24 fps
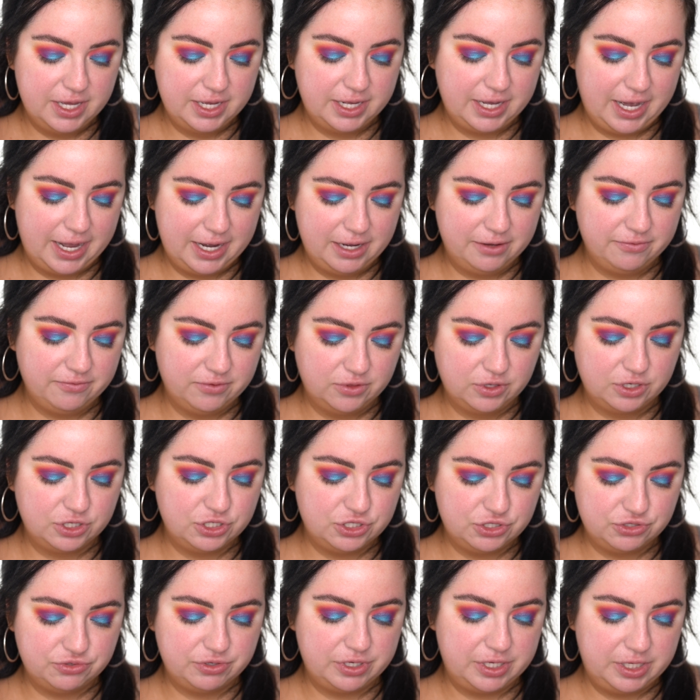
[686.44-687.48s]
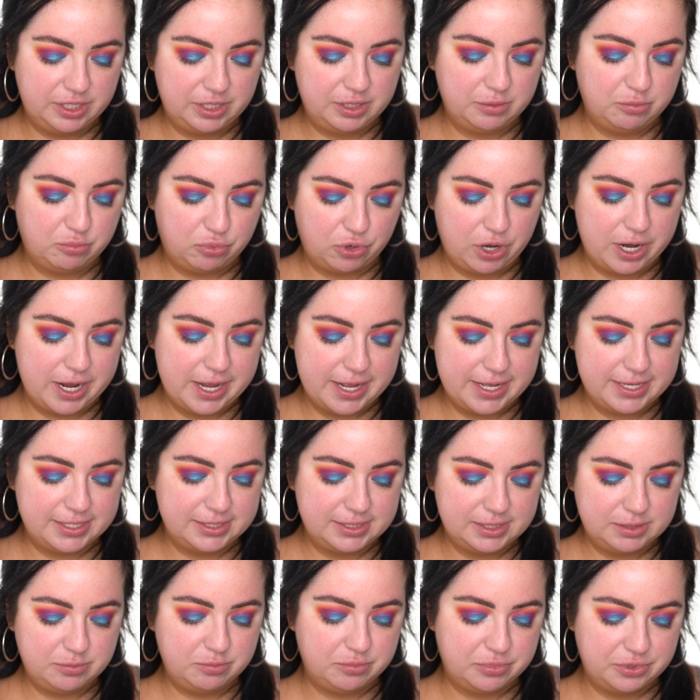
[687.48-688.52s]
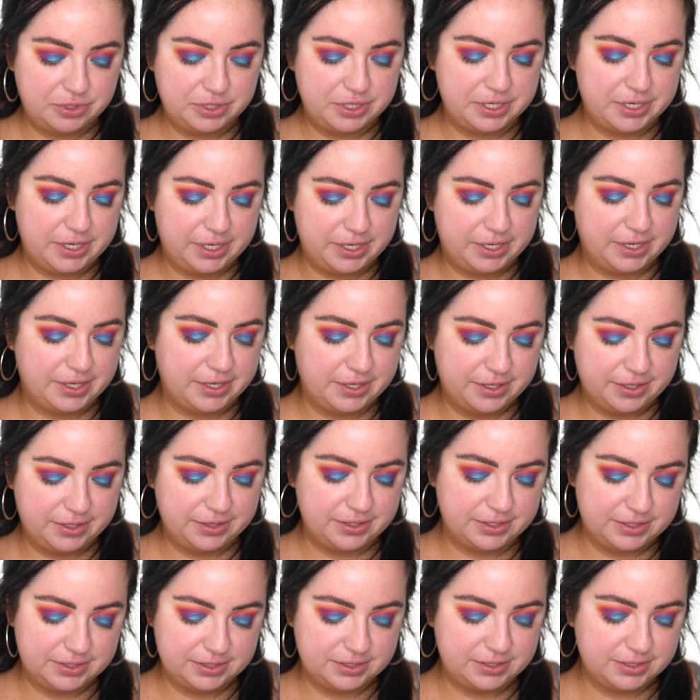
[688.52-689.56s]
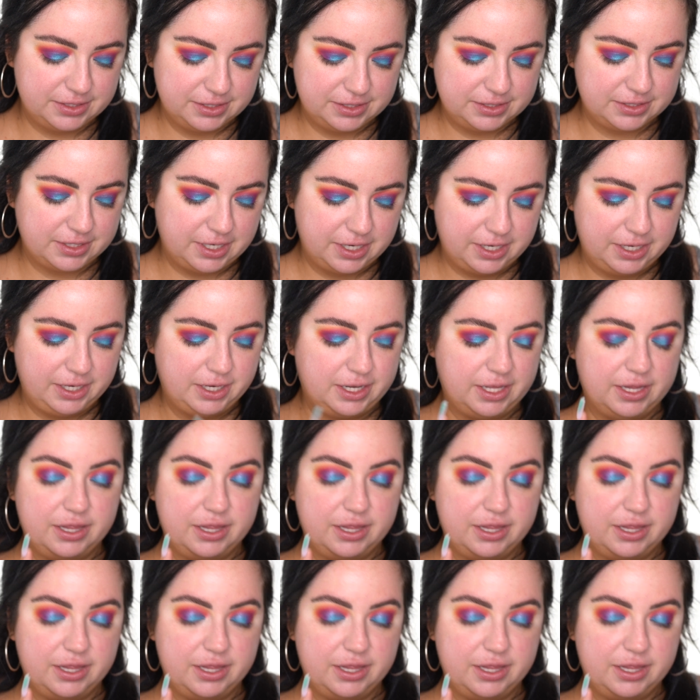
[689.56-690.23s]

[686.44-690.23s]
kind of luxury brand, but this is exciting.